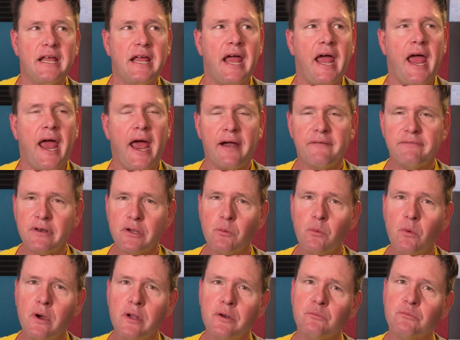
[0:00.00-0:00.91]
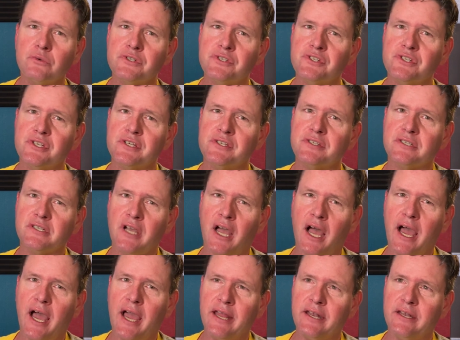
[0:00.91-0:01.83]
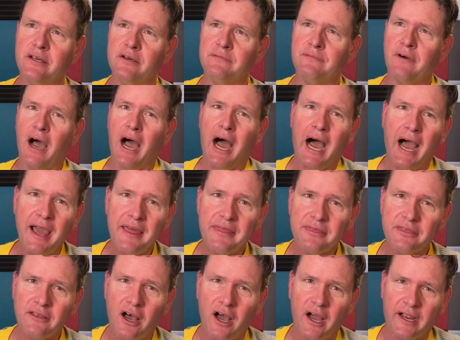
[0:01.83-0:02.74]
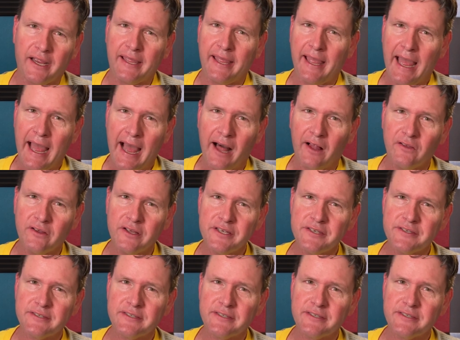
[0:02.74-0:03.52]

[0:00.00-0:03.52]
everyone was just kind of, I thought, callous.